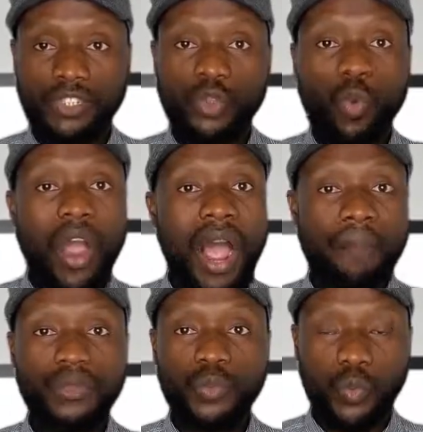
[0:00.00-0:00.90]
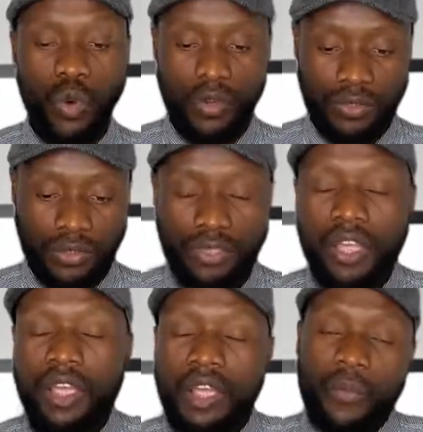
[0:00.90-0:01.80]
So what happened was,
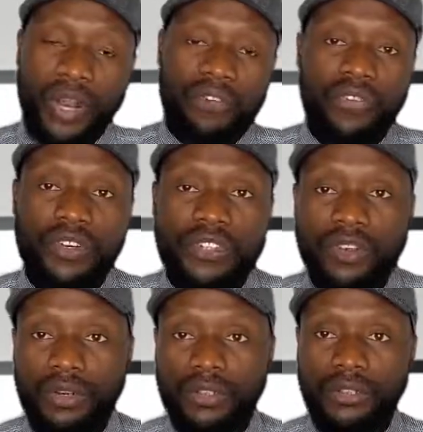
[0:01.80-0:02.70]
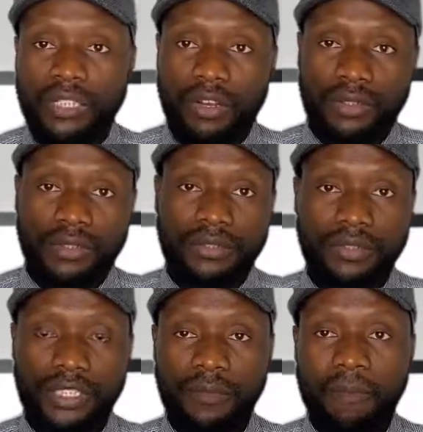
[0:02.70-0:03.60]
when I first got to the
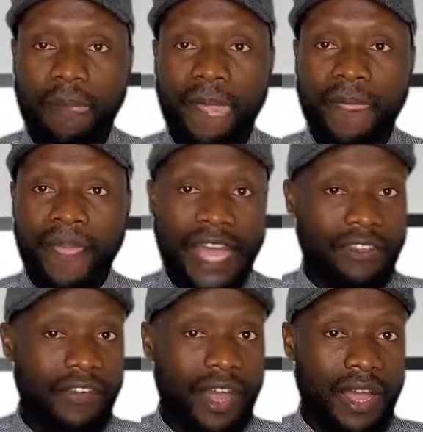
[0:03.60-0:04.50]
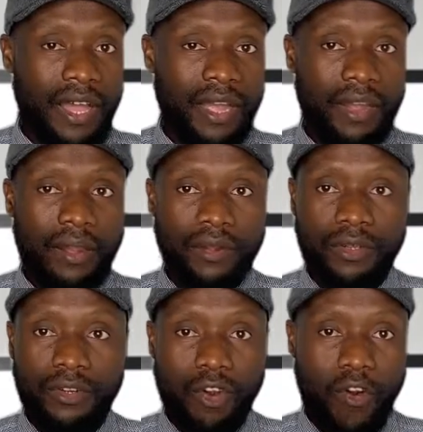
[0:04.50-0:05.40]
country, I never
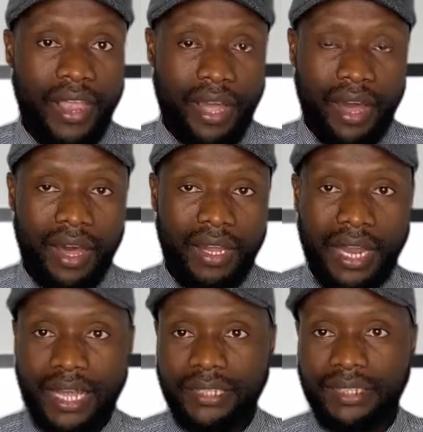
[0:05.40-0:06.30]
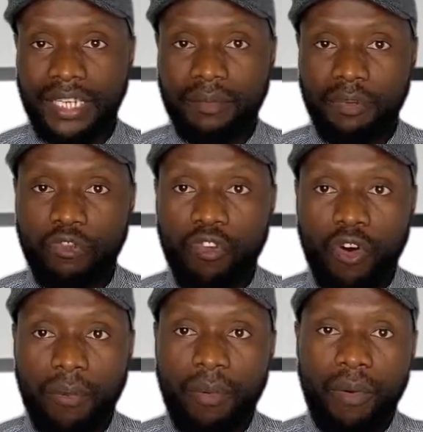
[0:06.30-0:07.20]
got a car, like I said
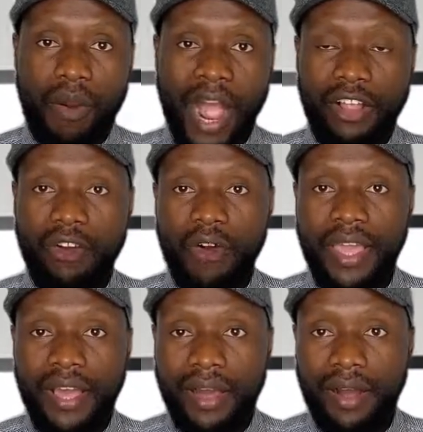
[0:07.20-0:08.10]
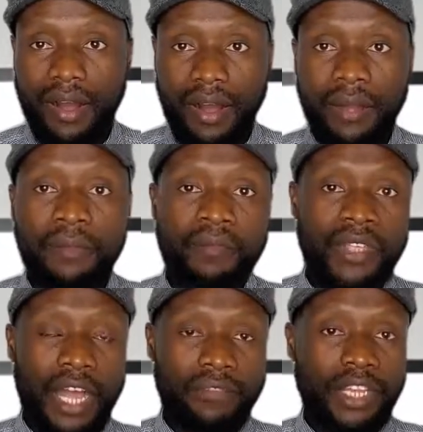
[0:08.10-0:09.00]
before, but I got a car
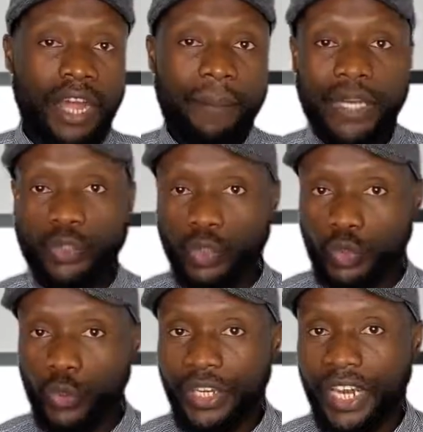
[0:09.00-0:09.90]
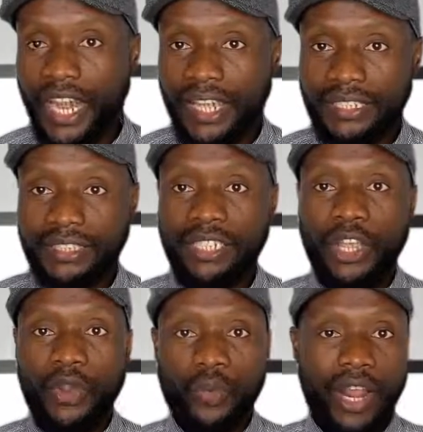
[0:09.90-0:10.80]
after about 2 years
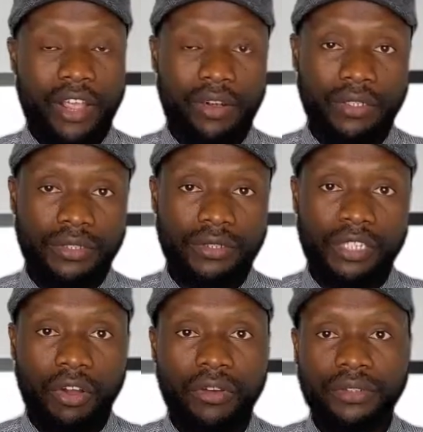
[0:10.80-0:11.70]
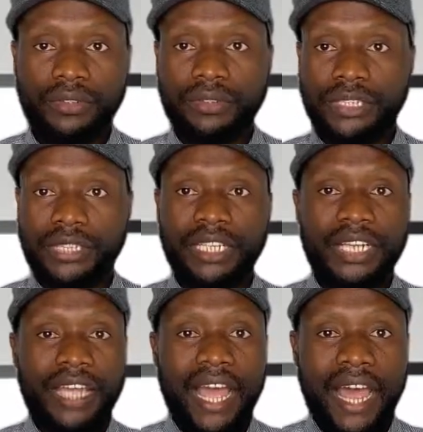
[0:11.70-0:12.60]
when I got to the country.
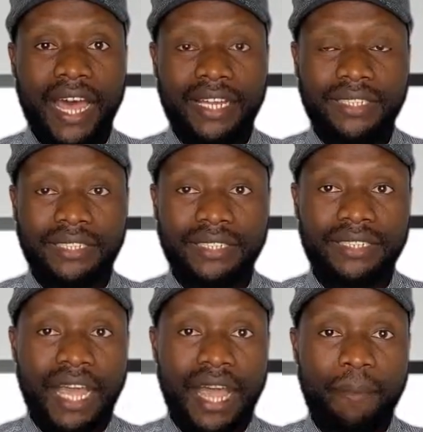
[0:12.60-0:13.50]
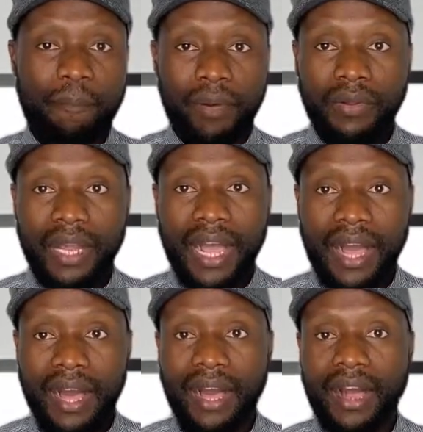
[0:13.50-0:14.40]
And I bought that
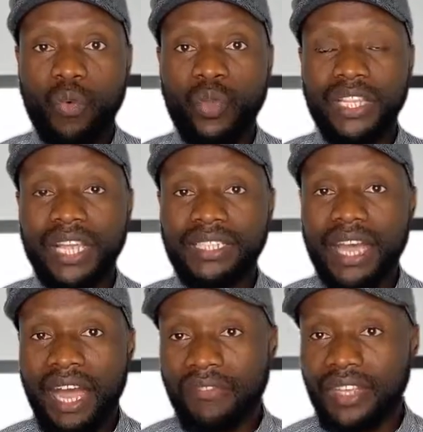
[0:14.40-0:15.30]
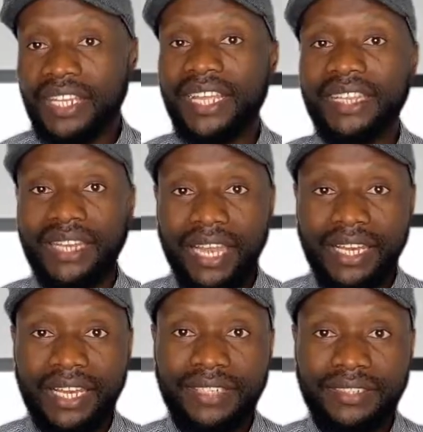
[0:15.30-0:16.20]
car without having
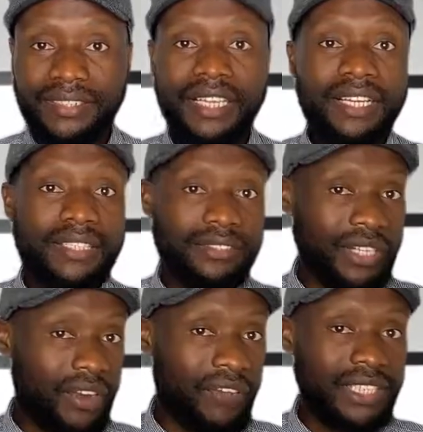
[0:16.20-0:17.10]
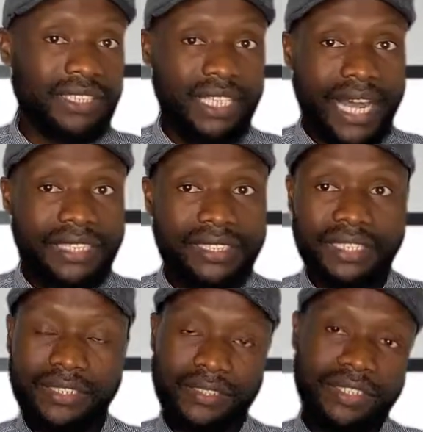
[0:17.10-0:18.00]
Italian's driver's
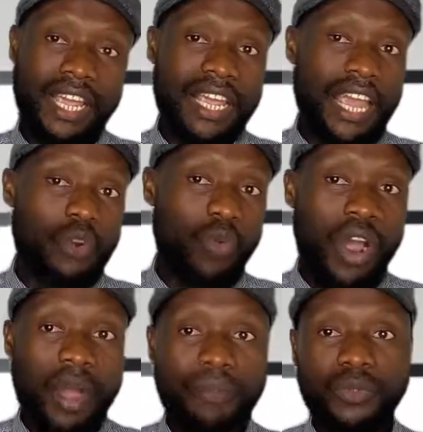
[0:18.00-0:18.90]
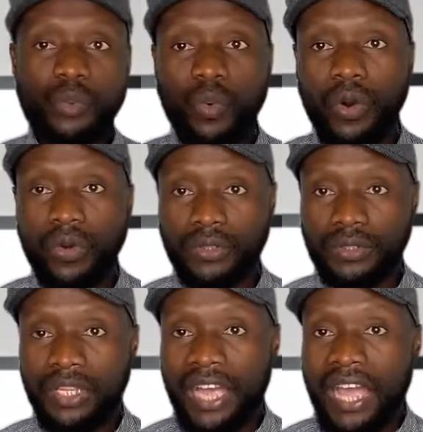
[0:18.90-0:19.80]
license. And what happened was,
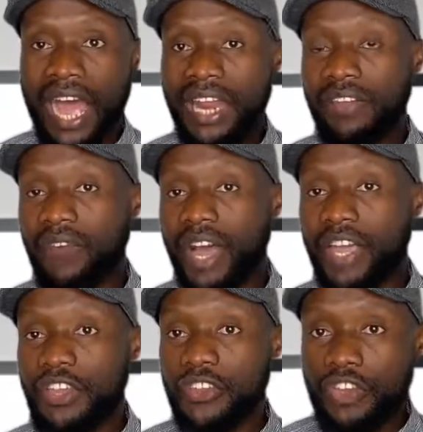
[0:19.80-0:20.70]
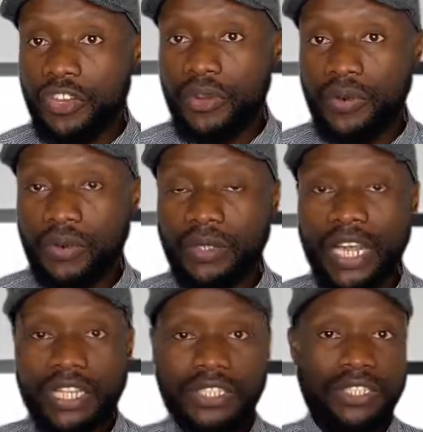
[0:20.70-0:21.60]
I never knew
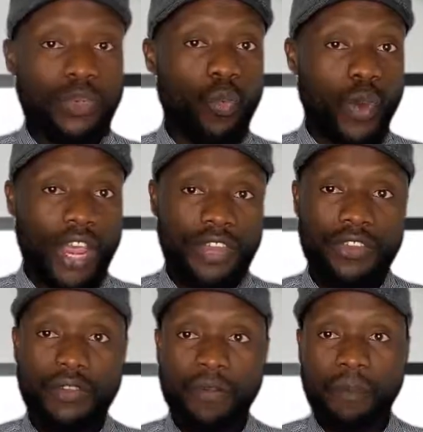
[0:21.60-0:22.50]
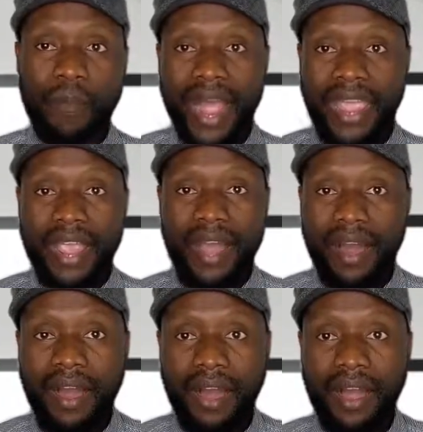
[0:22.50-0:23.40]
that when you buy a
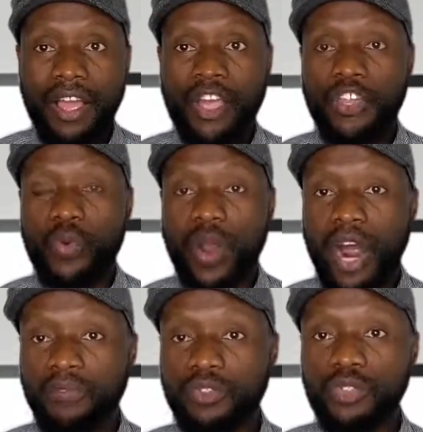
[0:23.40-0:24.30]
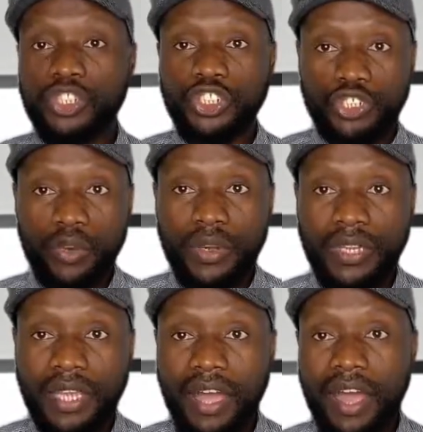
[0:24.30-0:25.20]
car, you have to insure the
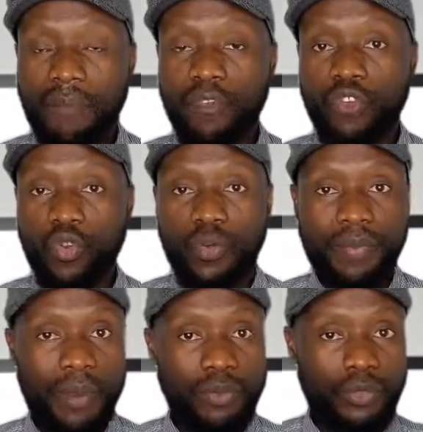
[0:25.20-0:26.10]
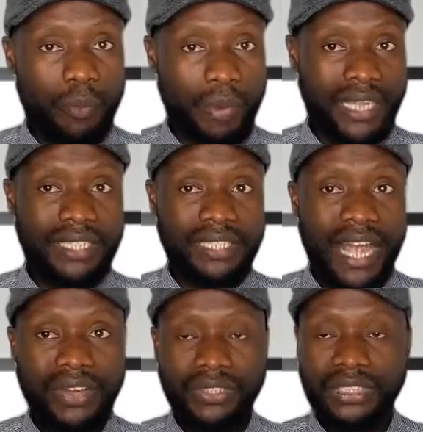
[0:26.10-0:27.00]
car before you'll be able to park it
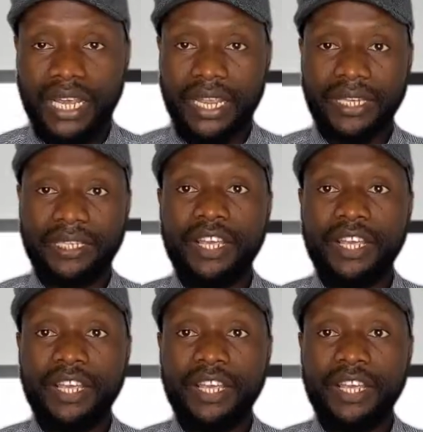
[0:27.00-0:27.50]
outside.